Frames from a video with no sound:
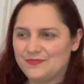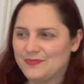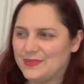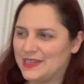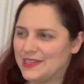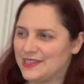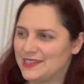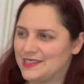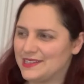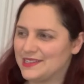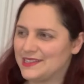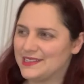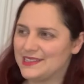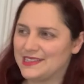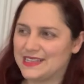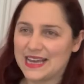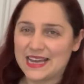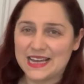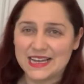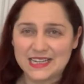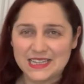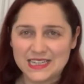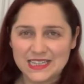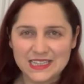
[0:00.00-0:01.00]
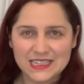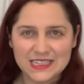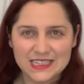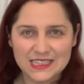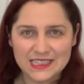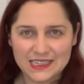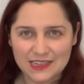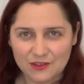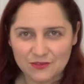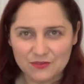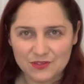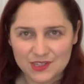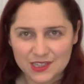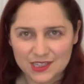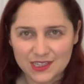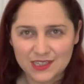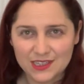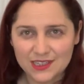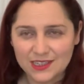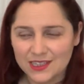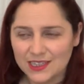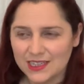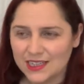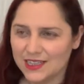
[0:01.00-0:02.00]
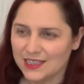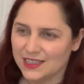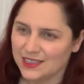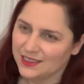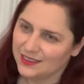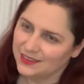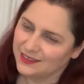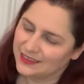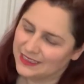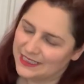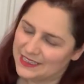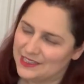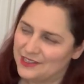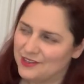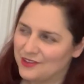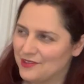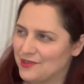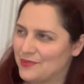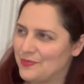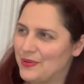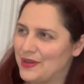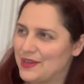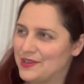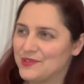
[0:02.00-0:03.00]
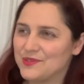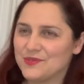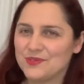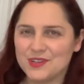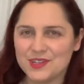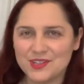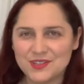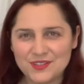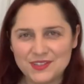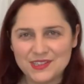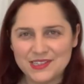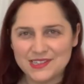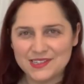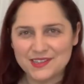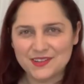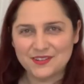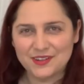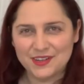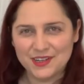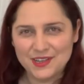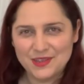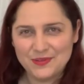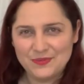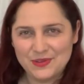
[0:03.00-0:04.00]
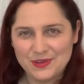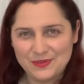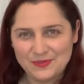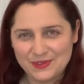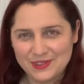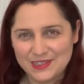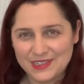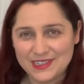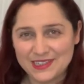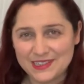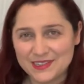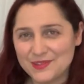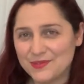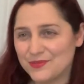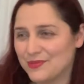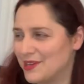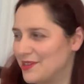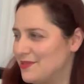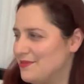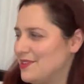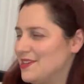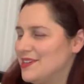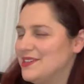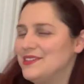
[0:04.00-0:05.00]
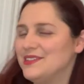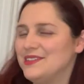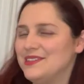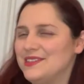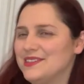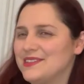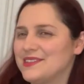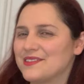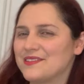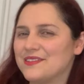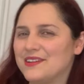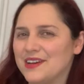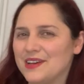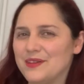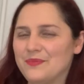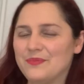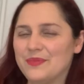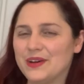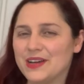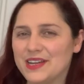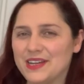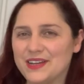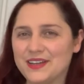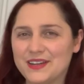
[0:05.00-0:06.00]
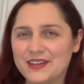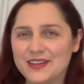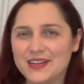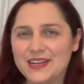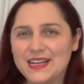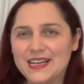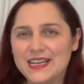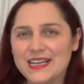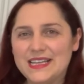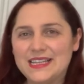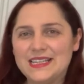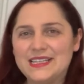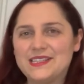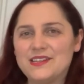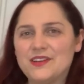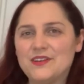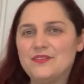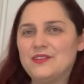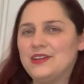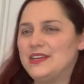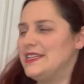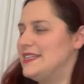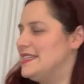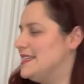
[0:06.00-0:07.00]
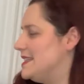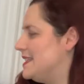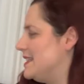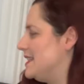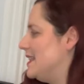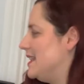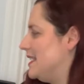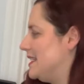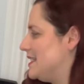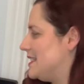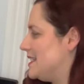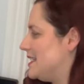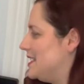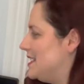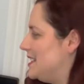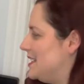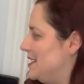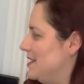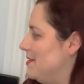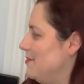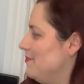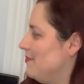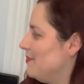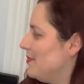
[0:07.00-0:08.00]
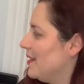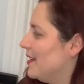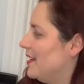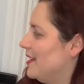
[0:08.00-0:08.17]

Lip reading: bit sad sounding. It's not the best word to describe it, but it is one word to describe minor. So it is in that key.